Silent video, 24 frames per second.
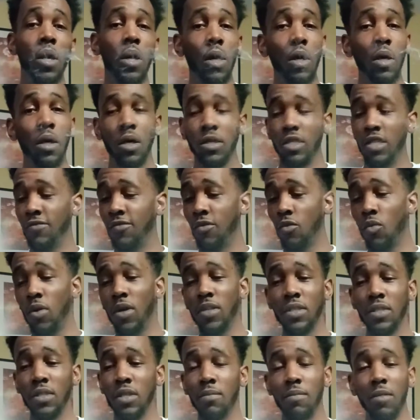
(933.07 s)
Because if it
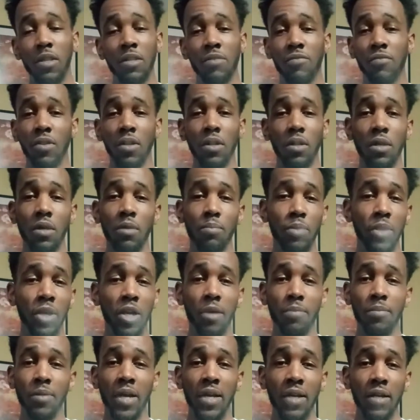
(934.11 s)
wasn't, the motherfucker would pick
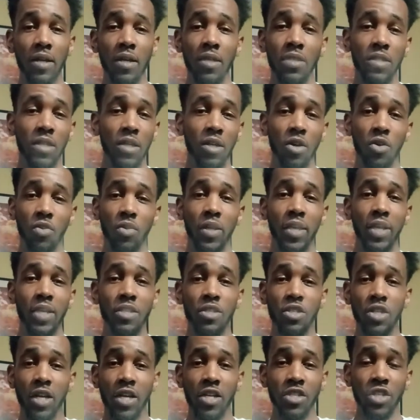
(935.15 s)
up their nuts and go ahead and
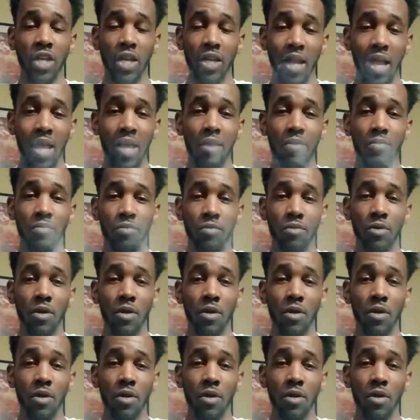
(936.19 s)
change their life.